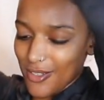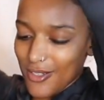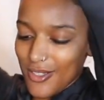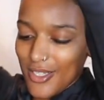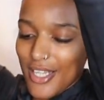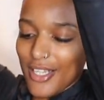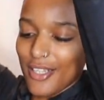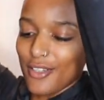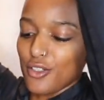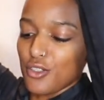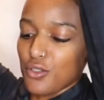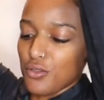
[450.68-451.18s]

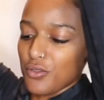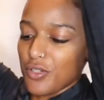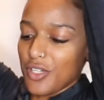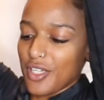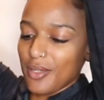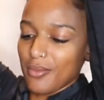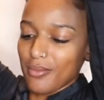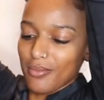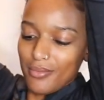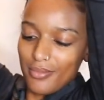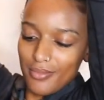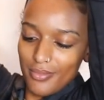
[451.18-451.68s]
like a
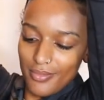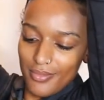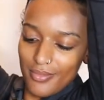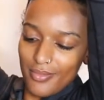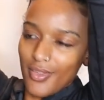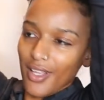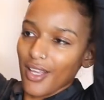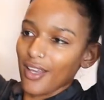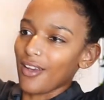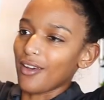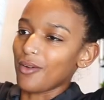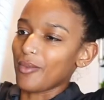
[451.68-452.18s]
dream.
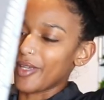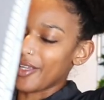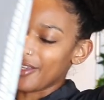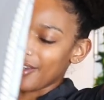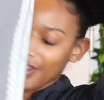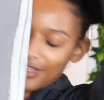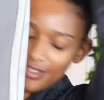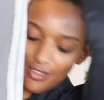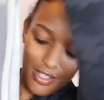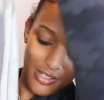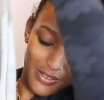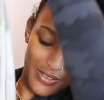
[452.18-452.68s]
Oh, my
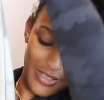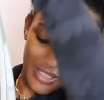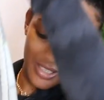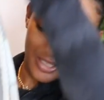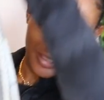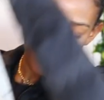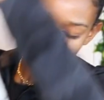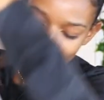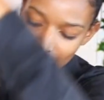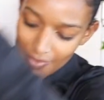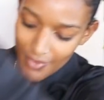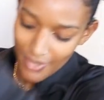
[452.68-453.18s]
God. I love it.
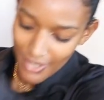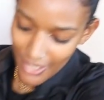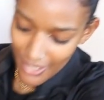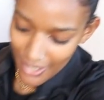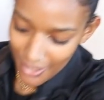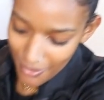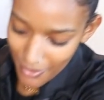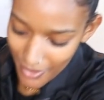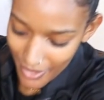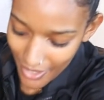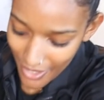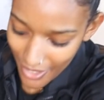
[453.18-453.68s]

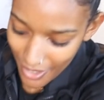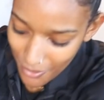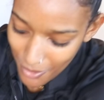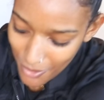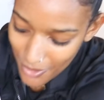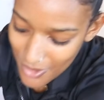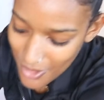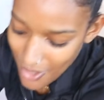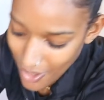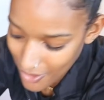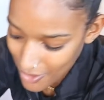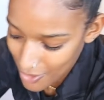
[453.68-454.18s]
Anyway, I
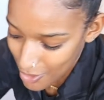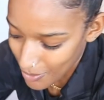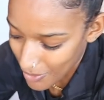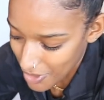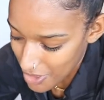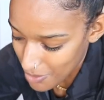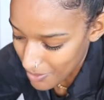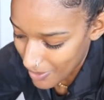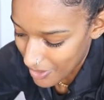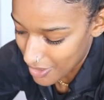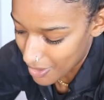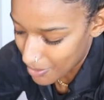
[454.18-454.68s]
won't talk too
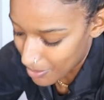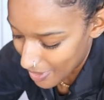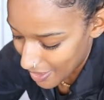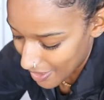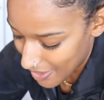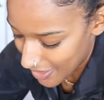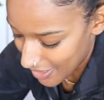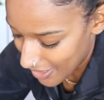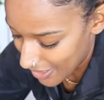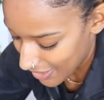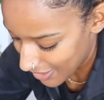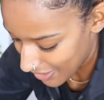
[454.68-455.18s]
much about the
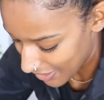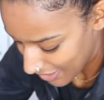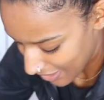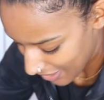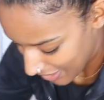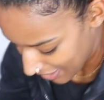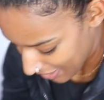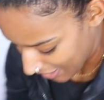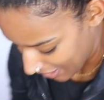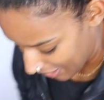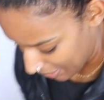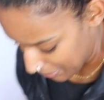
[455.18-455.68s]
blanket.
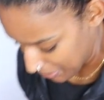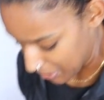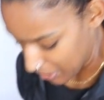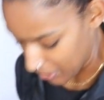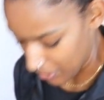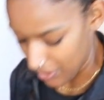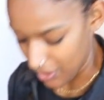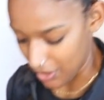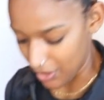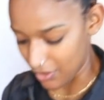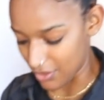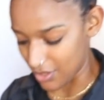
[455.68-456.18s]
I'm
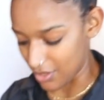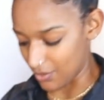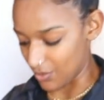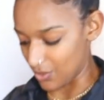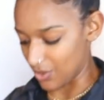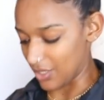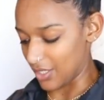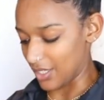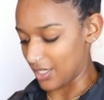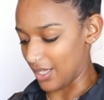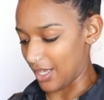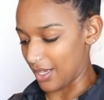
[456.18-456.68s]
sure there are some
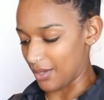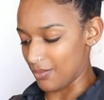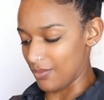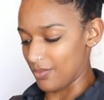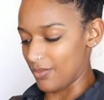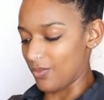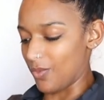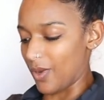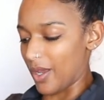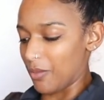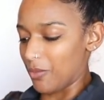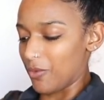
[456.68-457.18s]
really, like,
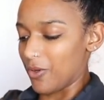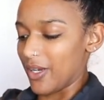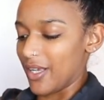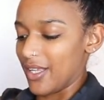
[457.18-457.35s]
way more